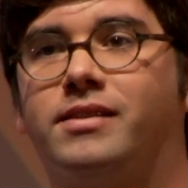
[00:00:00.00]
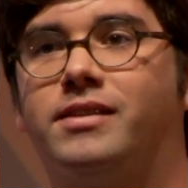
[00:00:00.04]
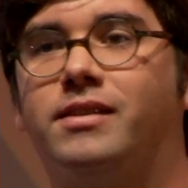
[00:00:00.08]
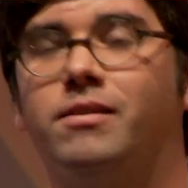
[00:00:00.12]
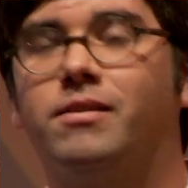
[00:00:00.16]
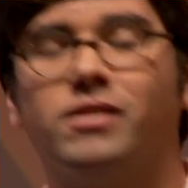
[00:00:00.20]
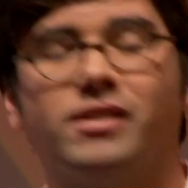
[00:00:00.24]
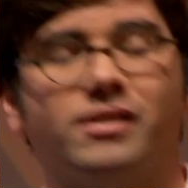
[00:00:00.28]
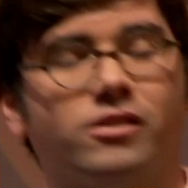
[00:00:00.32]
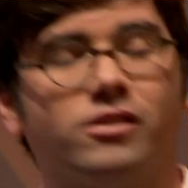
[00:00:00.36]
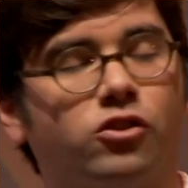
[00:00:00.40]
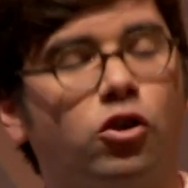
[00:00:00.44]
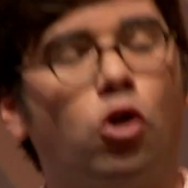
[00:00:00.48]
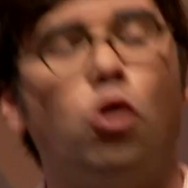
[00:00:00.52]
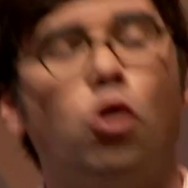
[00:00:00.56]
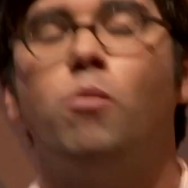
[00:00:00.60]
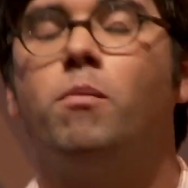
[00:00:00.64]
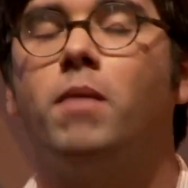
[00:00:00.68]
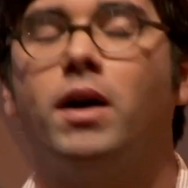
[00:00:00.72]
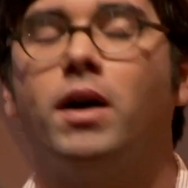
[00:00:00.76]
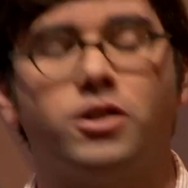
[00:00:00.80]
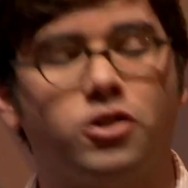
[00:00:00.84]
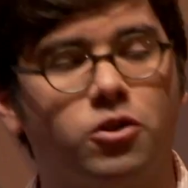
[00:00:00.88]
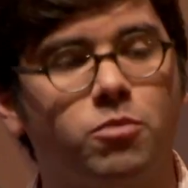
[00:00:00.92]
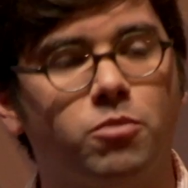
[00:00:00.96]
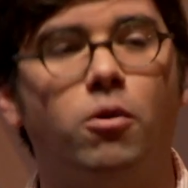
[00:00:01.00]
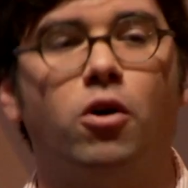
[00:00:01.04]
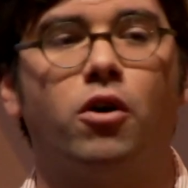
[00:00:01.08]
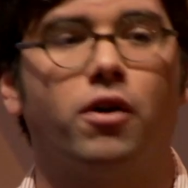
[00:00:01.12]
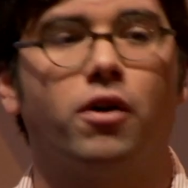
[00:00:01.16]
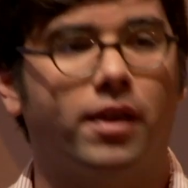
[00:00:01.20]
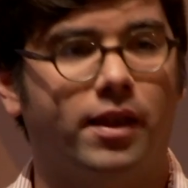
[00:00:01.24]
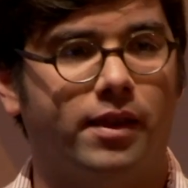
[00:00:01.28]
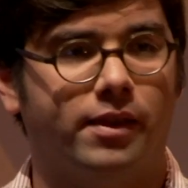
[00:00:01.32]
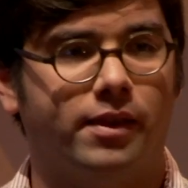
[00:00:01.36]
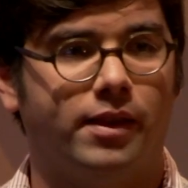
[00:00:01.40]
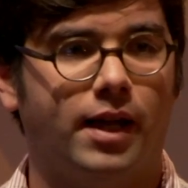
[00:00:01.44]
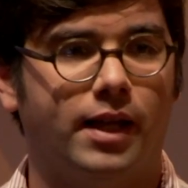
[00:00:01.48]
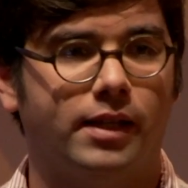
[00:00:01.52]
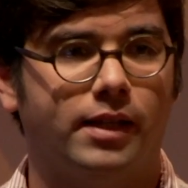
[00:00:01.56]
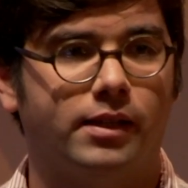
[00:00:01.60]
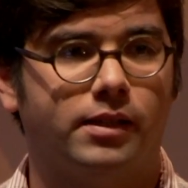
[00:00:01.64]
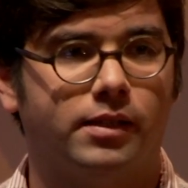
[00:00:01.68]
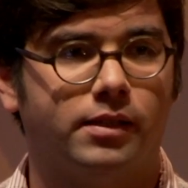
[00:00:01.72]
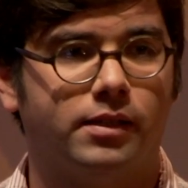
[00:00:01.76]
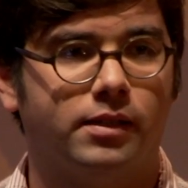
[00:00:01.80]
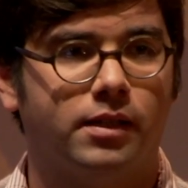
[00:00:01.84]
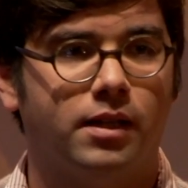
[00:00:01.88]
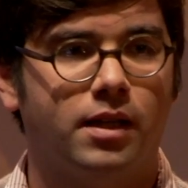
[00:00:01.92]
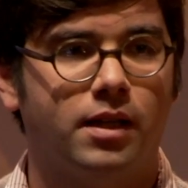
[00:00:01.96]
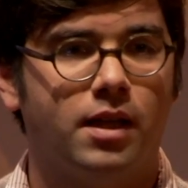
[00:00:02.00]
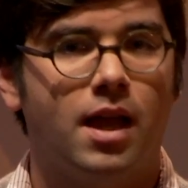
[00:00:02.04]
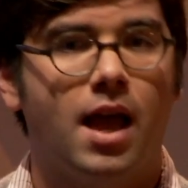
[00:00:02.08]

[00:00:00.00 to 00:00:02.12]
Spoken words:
so much more than that.